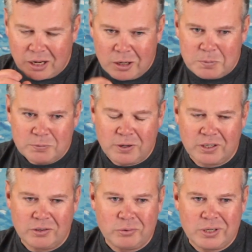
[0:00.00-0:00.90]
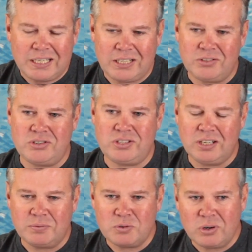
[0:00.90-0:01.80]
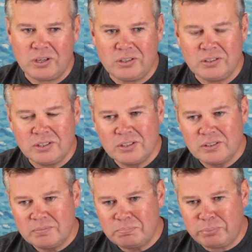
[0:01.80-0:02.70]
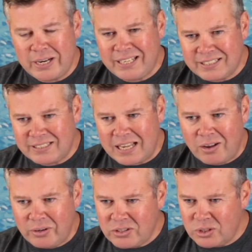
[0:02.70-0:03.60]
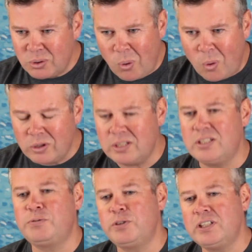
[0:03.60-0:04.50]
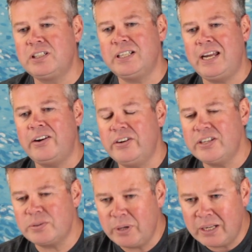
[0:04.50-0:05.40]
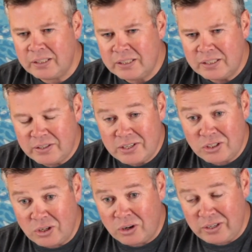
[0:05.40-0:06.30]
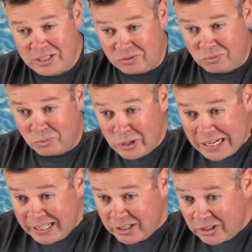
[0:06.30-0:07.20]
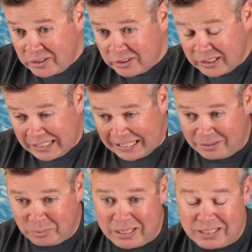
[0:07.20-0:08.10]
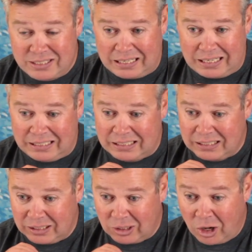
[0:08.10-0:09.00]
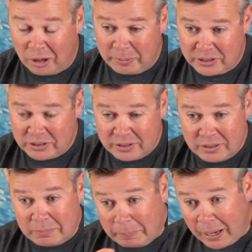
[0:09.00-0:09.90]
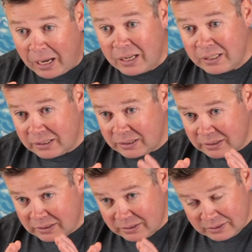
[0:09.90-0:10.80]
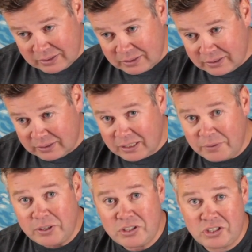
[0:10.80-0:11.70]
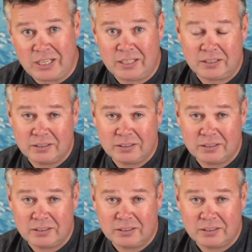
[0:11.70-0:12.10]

hope you find it really interesting. I've tried to break it down into all the different little areas where this knot is really good and where it's like garbage. But give it a check